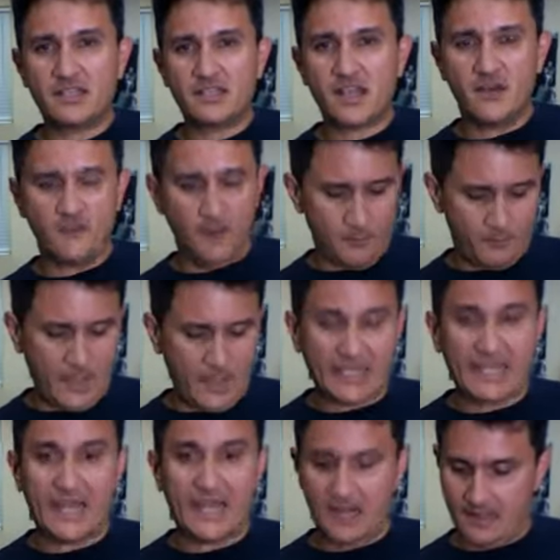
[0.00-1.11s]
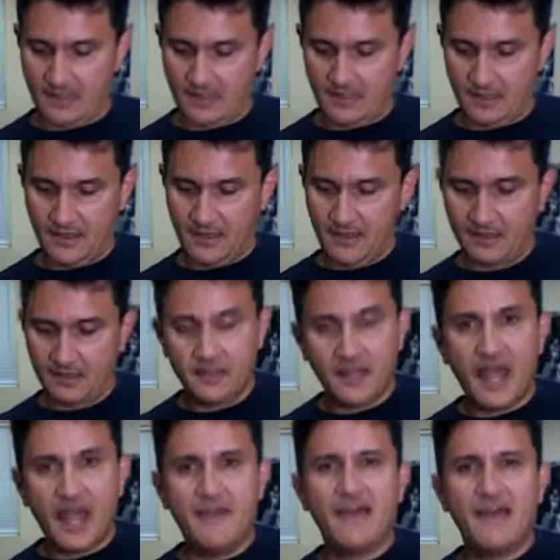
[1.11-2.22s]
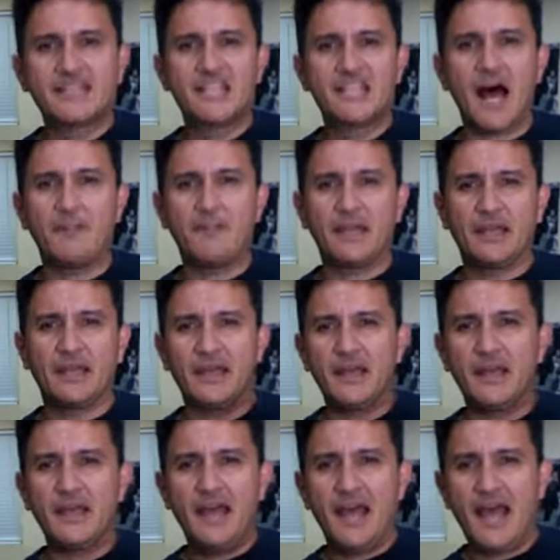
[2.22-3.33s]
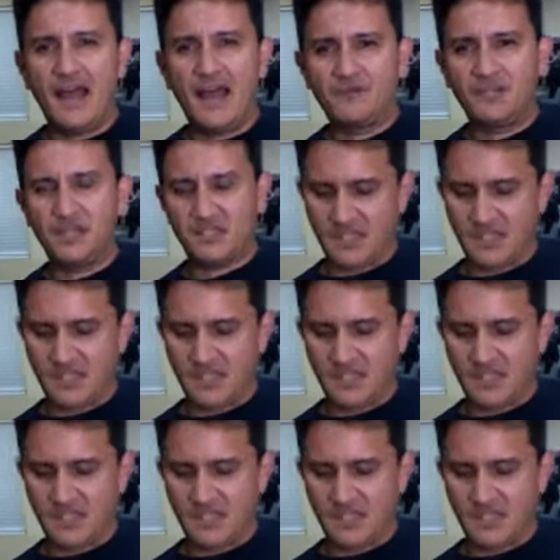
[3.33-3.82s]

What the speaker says: It's kind of like picking it and then tapping after.